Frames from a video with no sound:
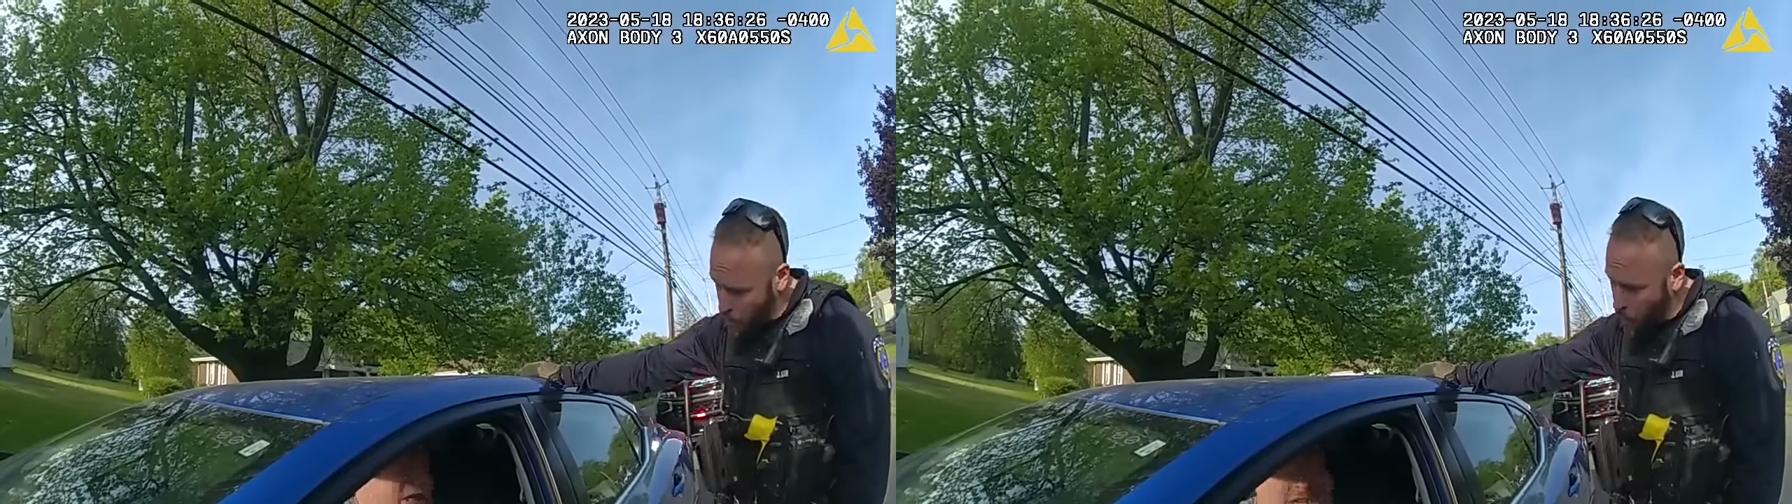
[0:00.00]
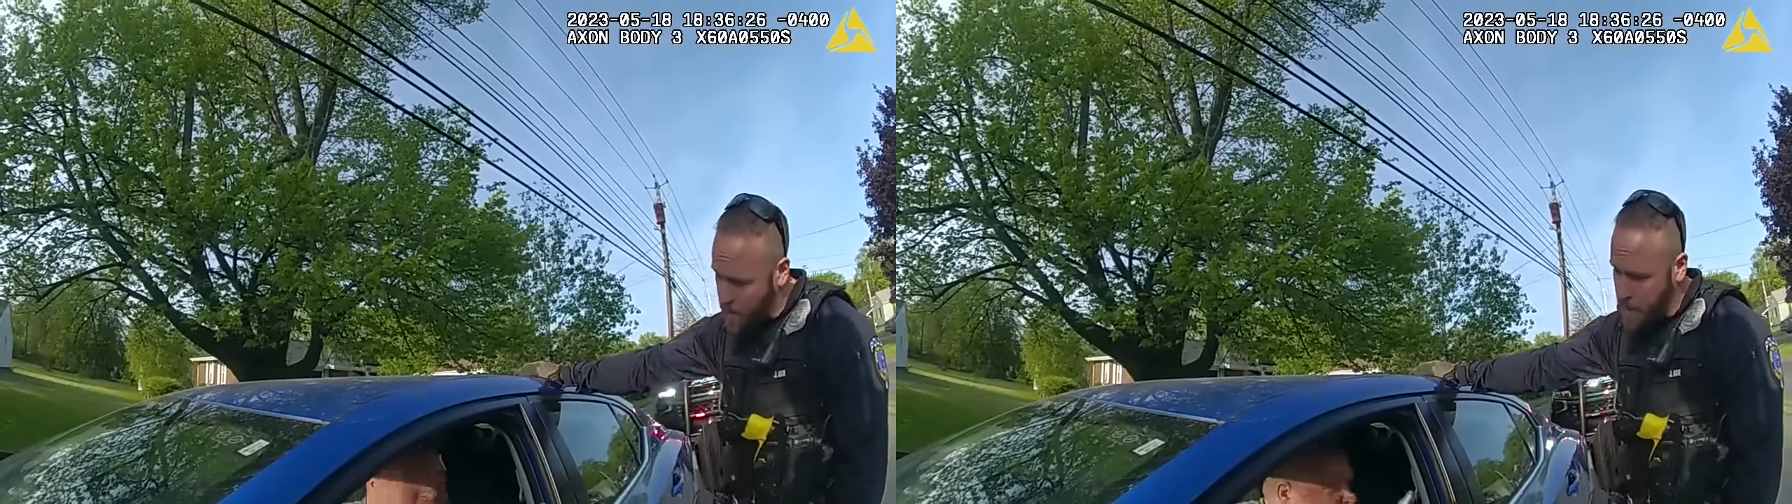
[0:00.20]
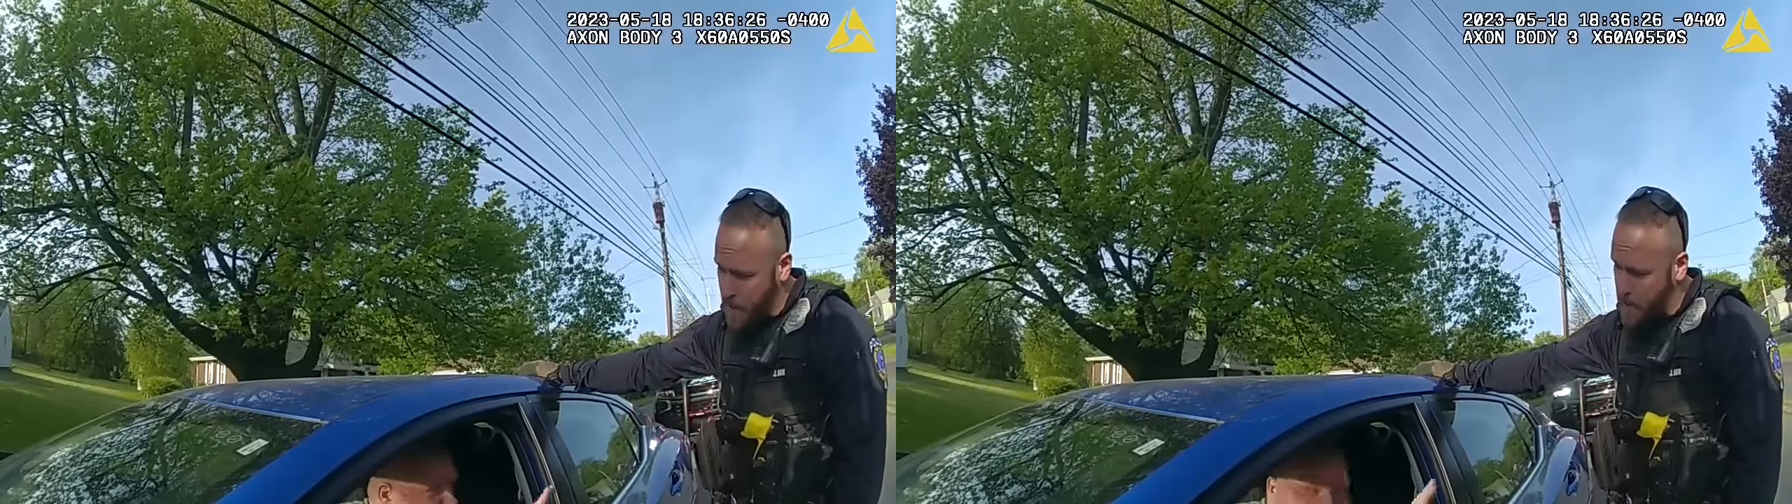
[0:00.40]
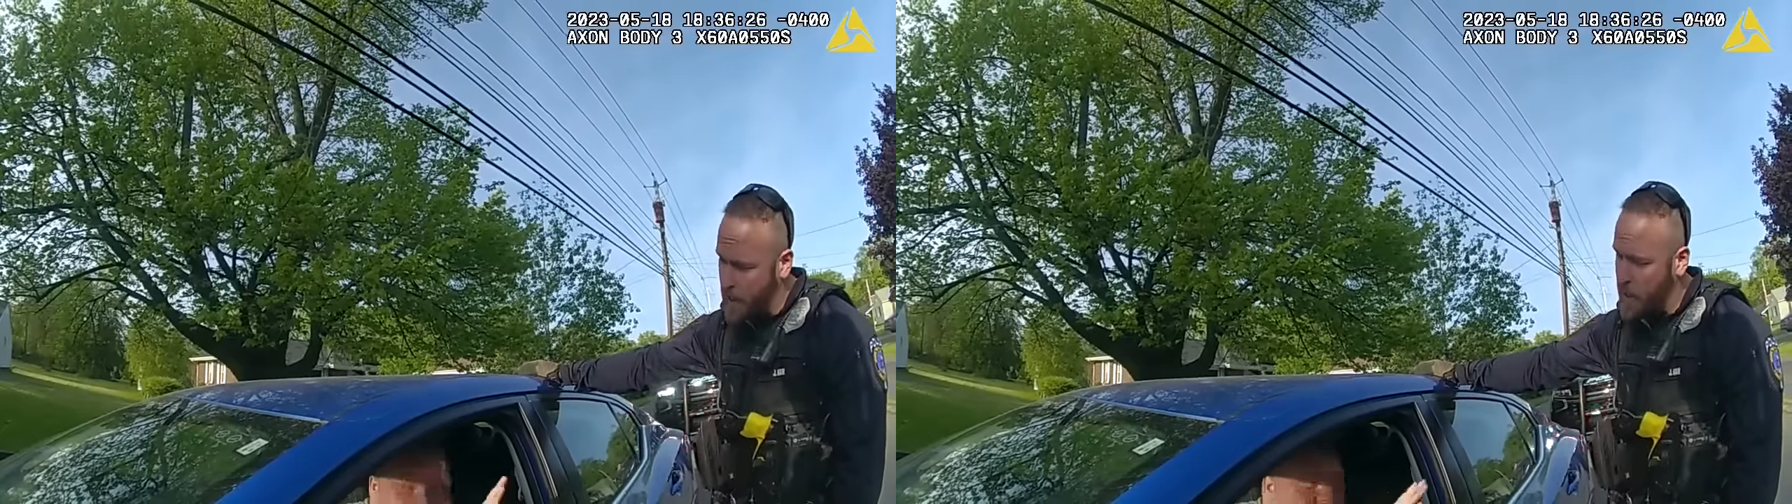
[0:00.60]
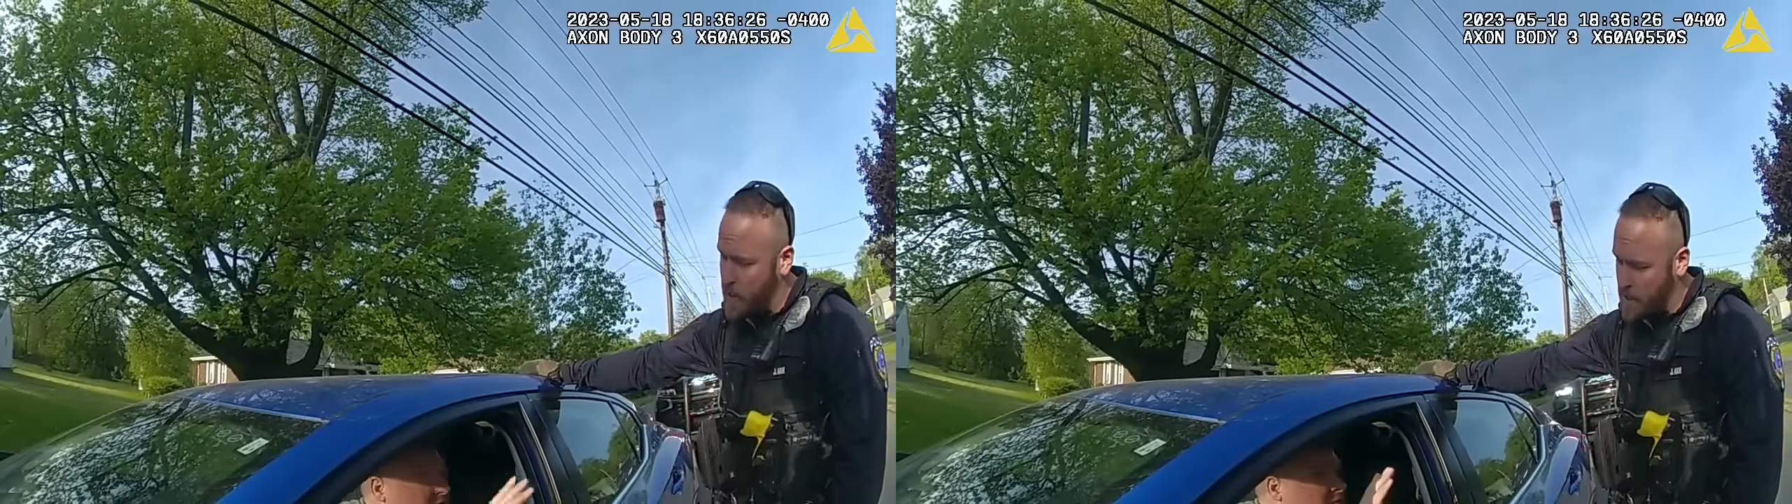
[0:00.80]
All it I doesn't said is make
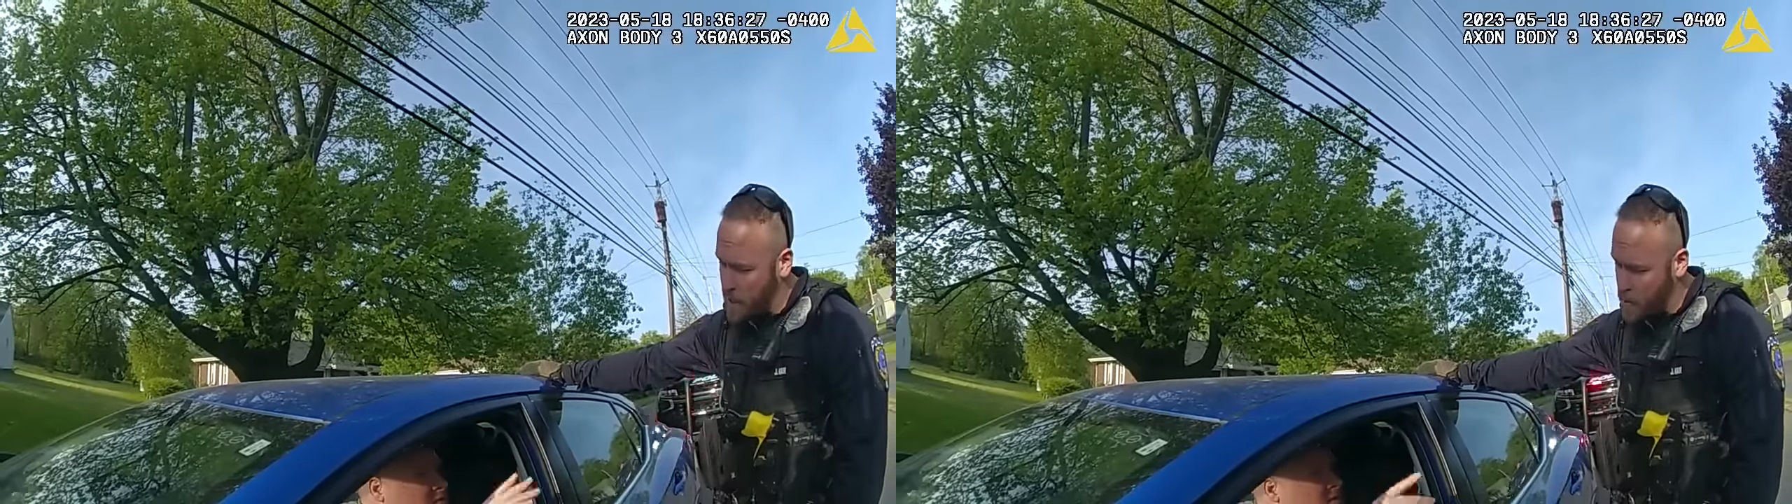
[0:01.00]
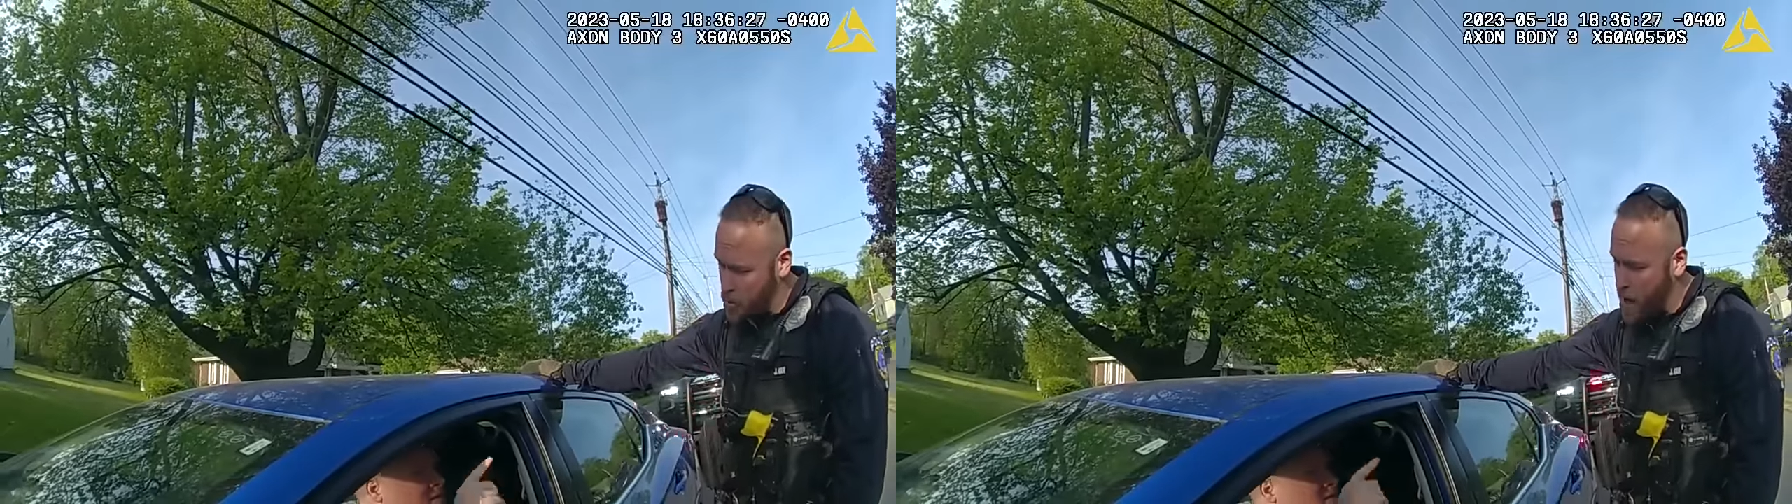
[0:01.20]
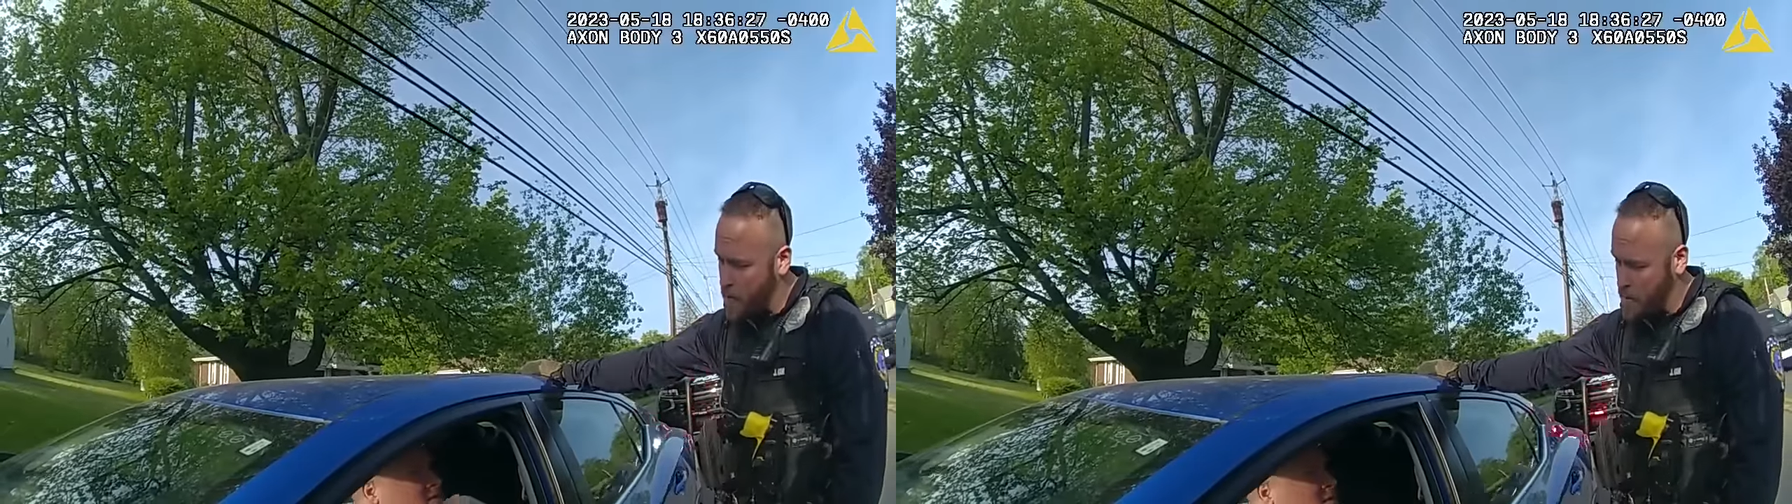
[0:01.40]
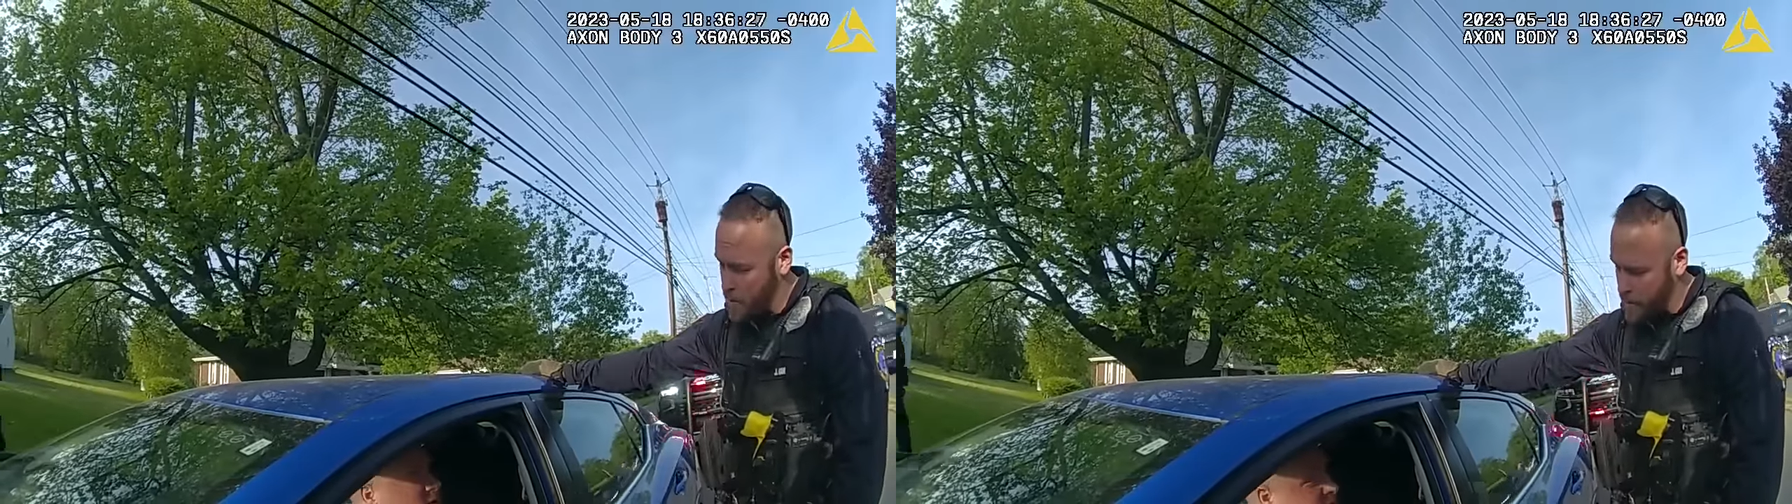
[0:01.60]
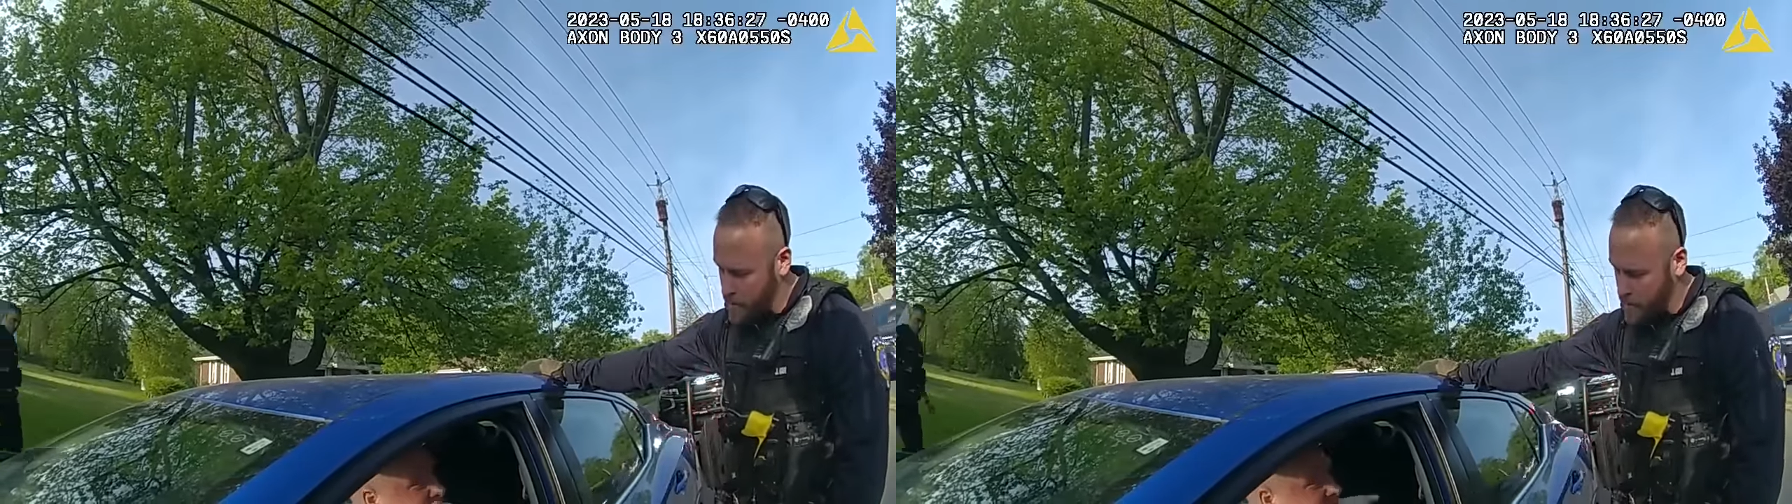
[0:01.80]
I need a difference. see your driver's license.